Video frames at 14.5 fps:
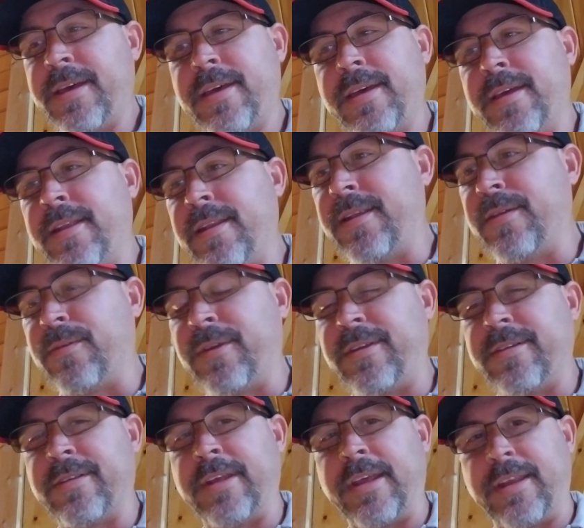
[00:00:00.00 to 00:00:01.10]
and we
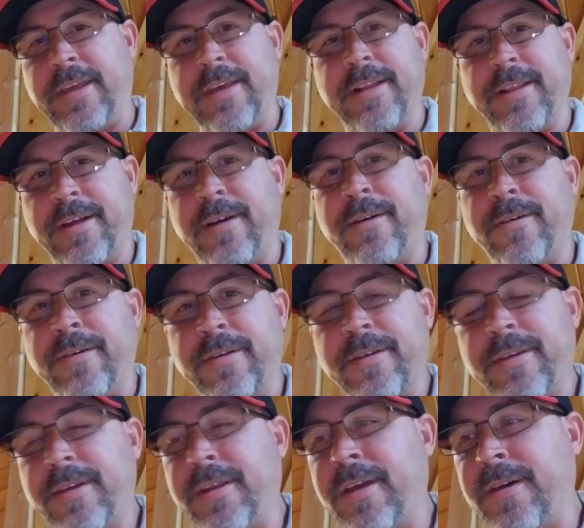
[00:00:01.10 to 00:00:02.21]
just need to get along.
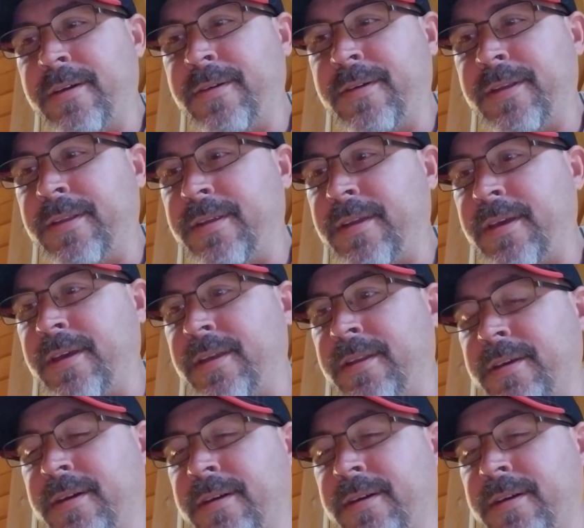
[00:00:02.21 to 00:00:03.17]
And